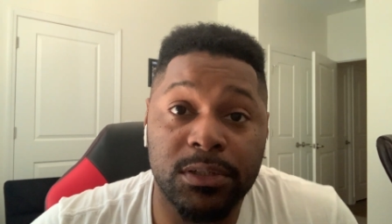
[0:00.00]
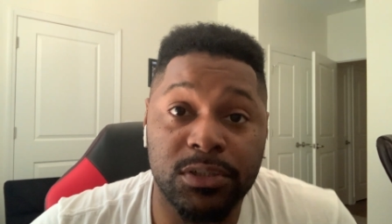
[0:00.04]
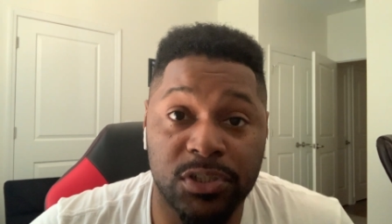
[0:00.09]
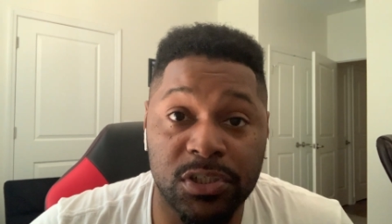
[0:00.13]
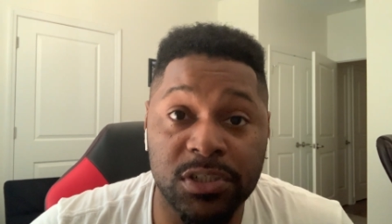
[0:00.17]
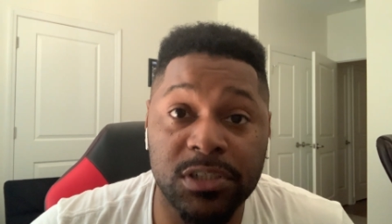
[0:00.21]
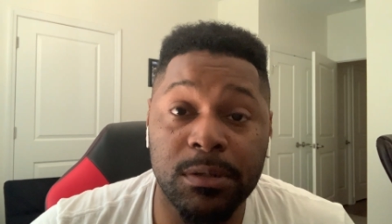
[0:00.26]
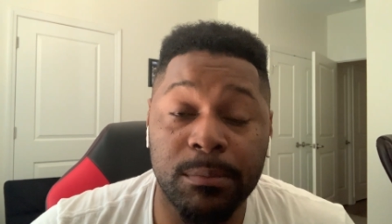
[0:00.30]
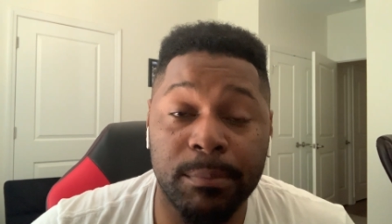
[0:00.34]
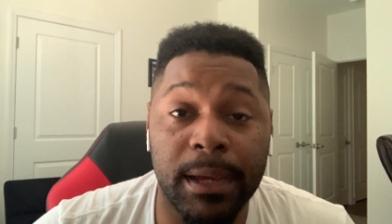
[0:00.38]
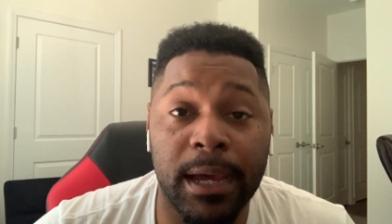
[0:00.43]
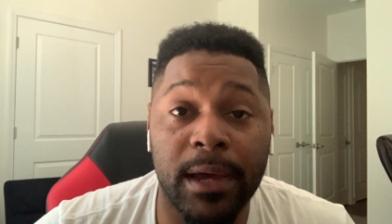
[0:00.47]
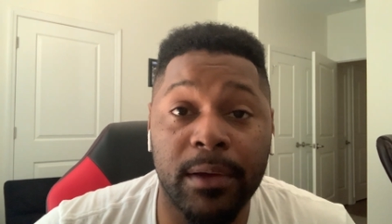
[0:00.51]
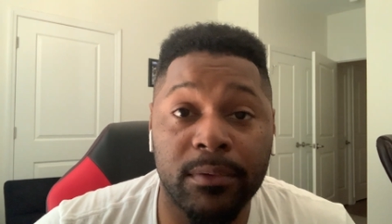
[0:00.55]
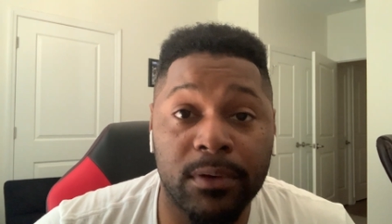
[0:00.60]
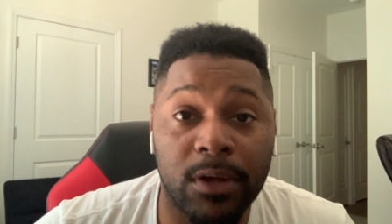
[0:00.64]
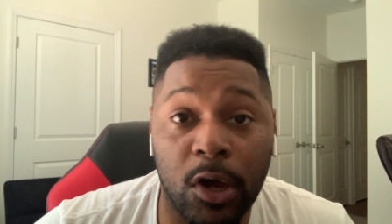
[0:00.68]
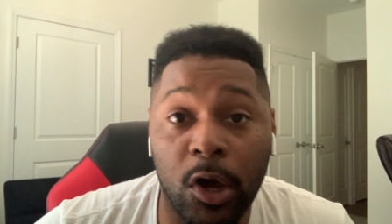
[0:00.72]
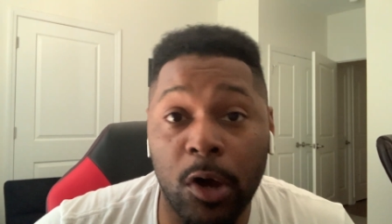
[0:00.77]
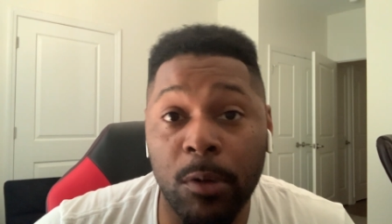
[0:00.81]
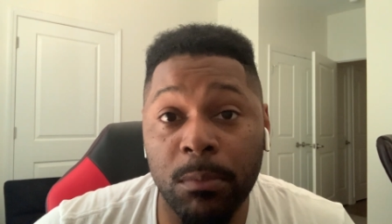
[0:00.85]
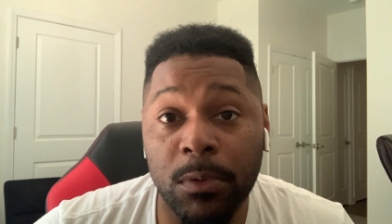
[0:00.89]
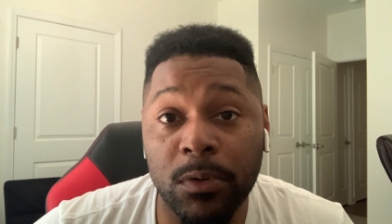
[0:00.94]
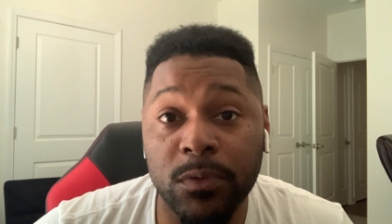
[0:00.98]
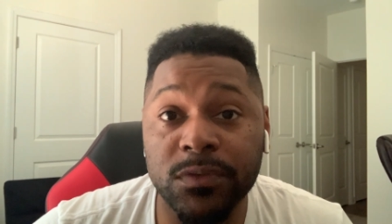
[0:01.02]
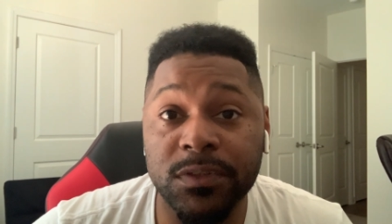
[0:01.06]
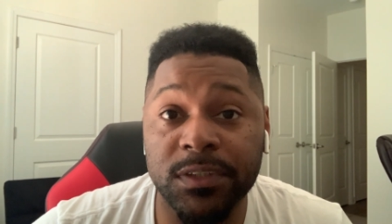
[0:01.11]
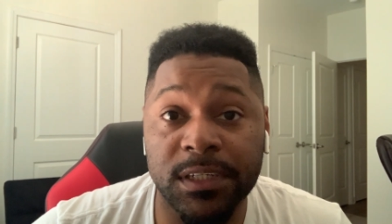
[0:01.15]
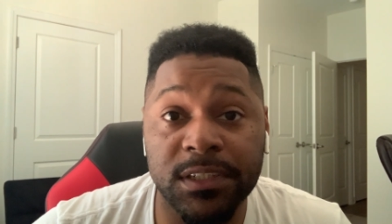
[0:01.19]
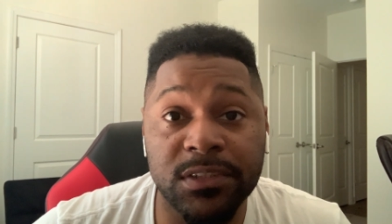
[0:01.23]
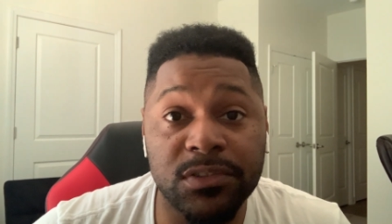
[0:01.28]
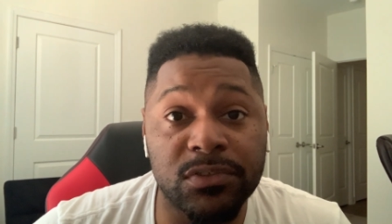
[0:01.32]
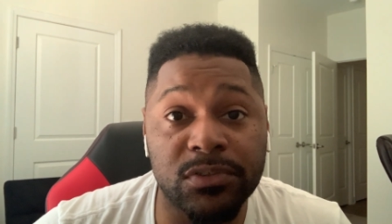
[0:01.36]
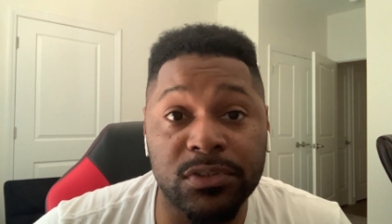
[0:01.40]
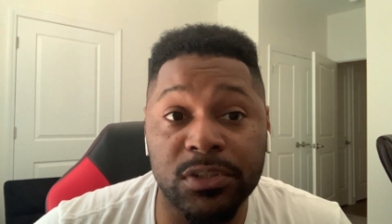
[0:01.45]
just about almost
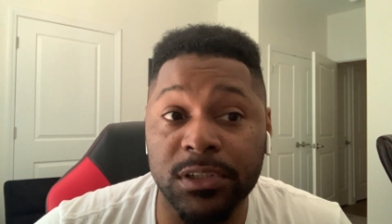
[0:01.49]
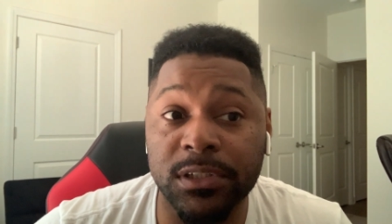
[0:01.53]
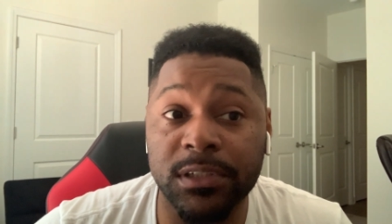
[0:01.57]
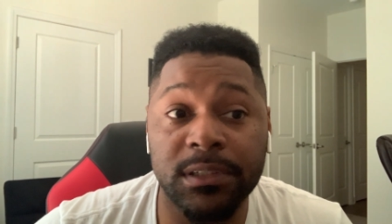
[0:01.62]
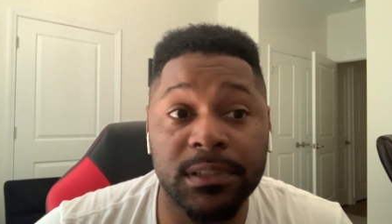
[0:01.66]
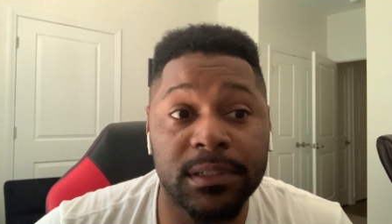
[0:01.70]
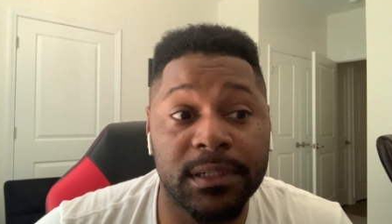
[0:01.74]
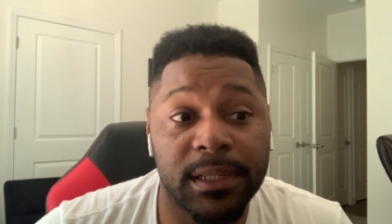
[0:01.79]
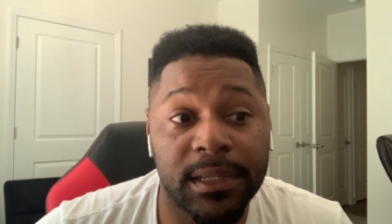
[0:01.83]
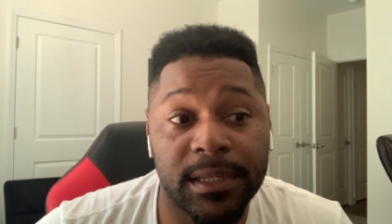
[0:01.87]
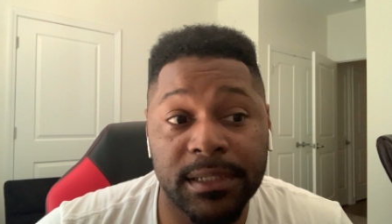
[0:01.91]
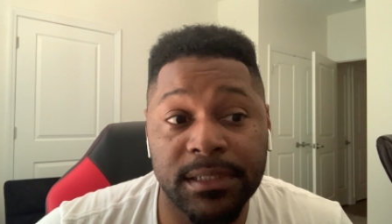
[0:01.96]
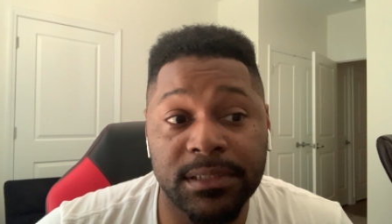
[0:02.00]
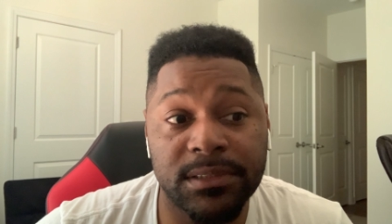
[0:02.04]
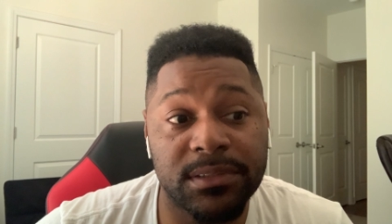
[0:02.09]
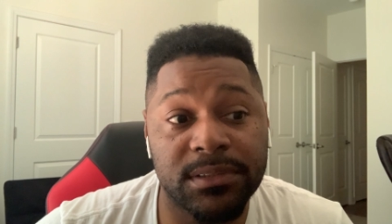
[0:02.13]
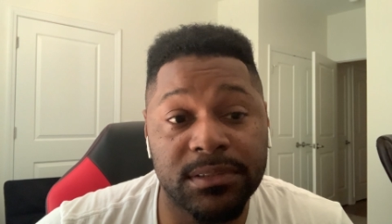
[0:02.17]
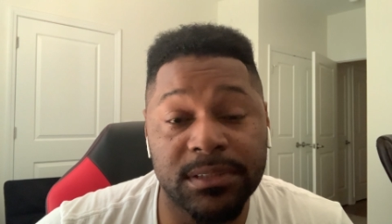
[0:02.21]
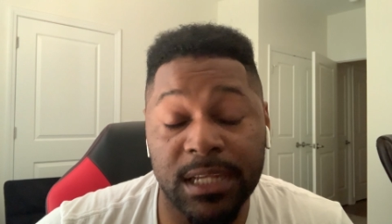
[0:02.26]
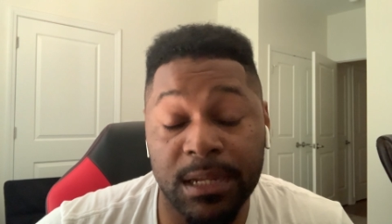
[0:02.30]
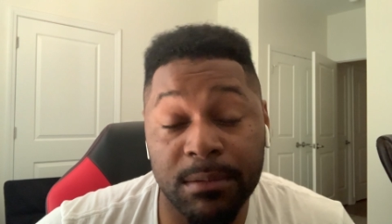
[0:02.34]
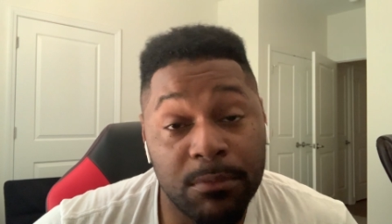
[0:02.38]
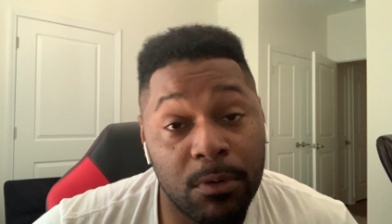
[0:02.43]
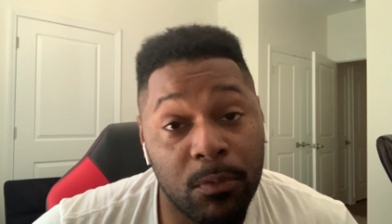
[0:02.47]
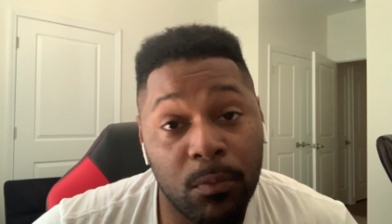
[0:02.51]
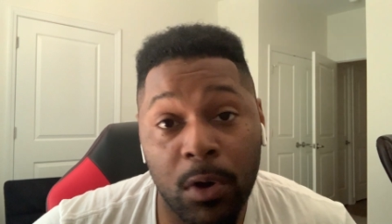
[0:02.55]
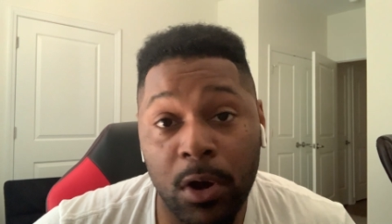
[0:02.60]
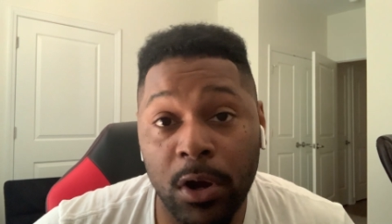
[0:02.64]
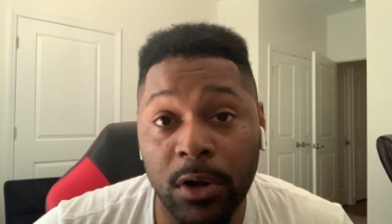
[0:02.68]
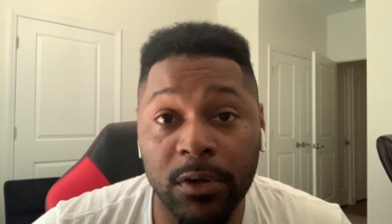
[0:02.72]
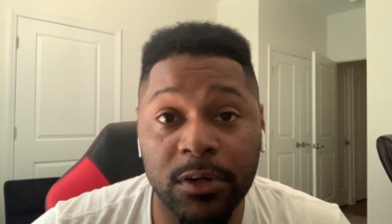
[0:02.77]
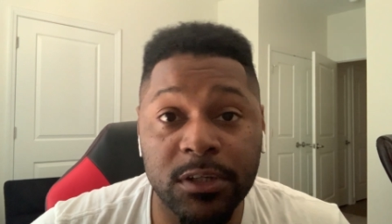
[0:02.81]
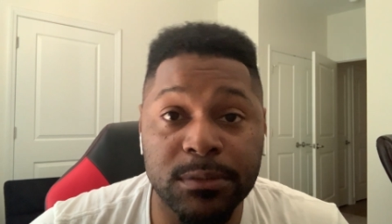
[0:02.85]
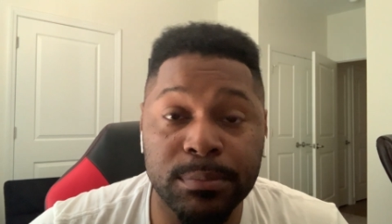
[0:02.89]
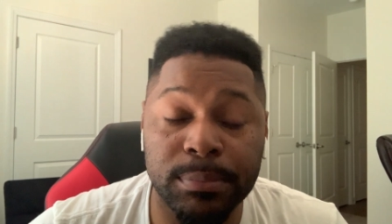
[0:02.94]
as good as Kemba
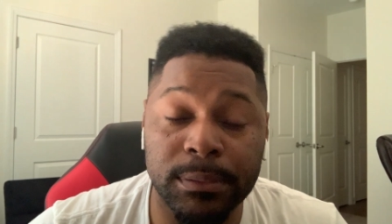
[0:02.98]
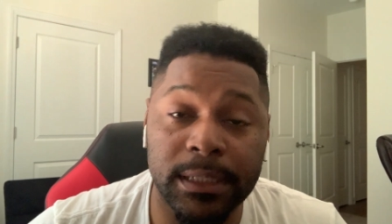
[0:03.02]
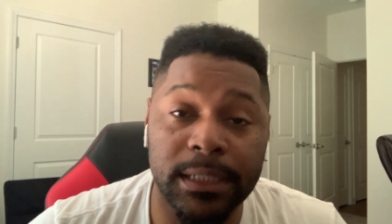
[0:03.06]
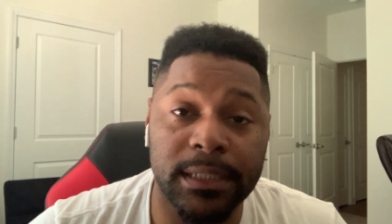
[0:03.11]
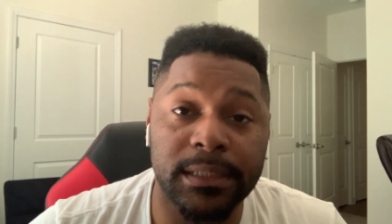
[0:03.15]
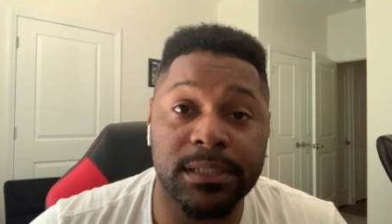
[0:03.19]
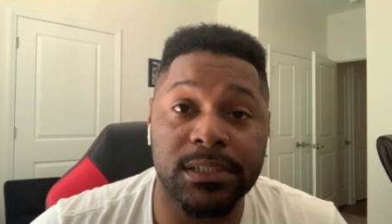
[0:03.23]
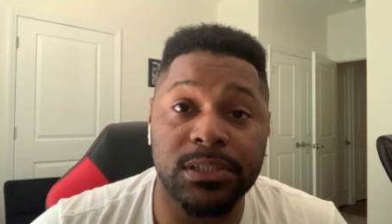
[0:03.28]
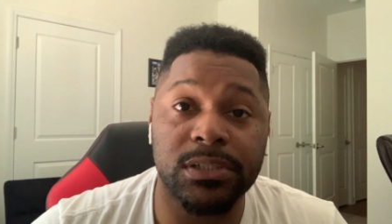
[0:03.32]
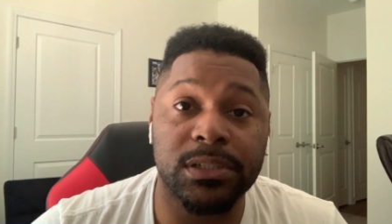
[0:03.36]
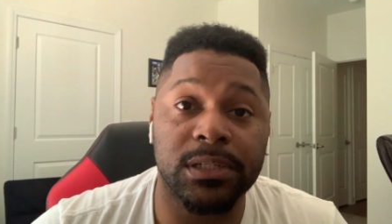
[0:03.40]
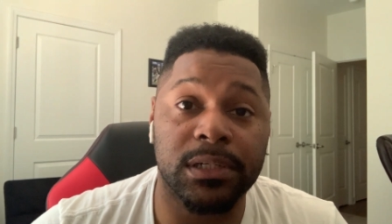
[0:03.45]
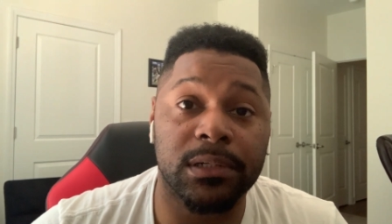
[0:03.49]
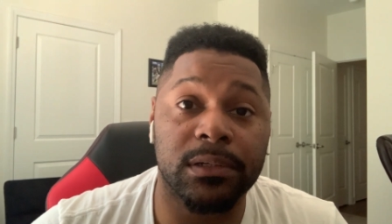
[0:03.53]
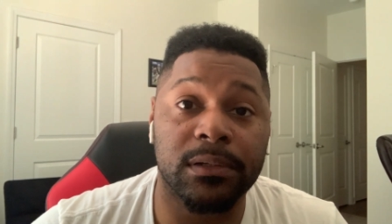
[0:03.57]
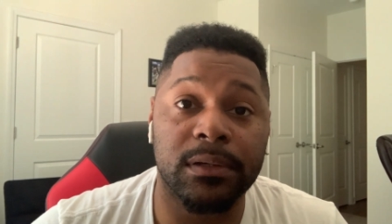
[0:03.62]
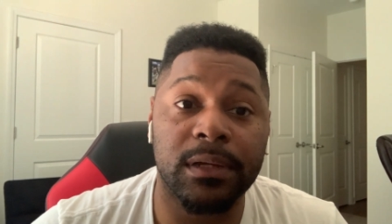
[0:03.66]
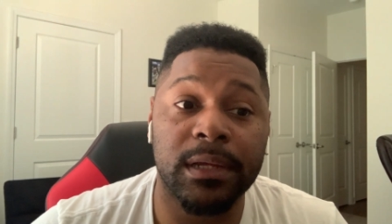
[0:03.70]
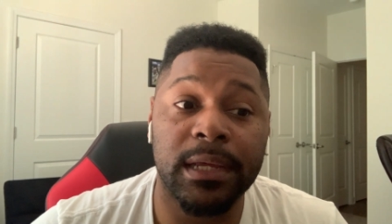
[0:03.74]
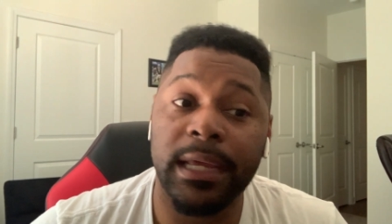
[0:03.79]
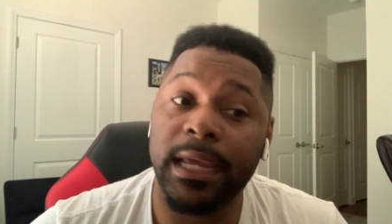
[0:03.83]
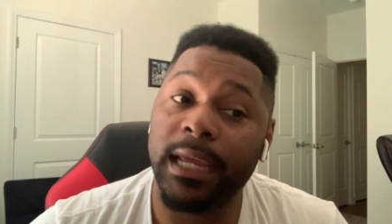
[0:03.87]
Walker has played this year.